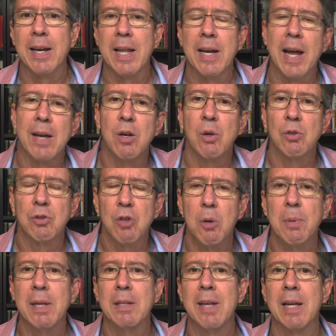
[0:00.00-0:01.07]
And I know so
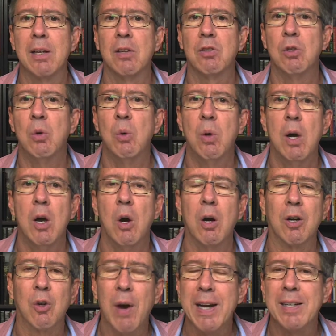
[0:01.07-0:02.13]
many dentists who are
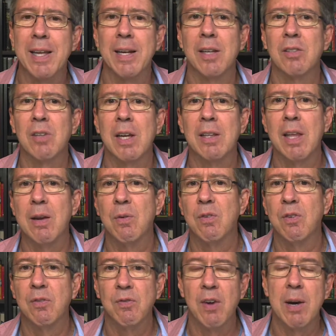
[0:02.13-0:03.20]
great dentists and they
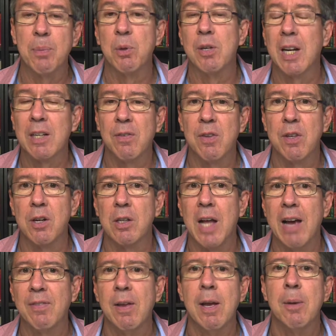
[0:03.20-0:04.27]
were very productive in their
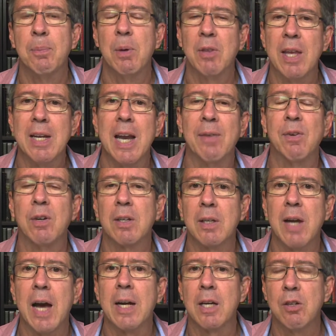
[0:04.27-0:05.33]
life, but they never
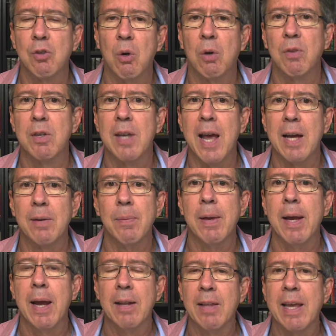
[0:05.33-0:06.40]
got control of the debt,
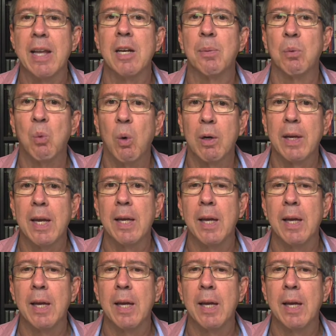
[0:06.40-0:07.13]
and they end up working,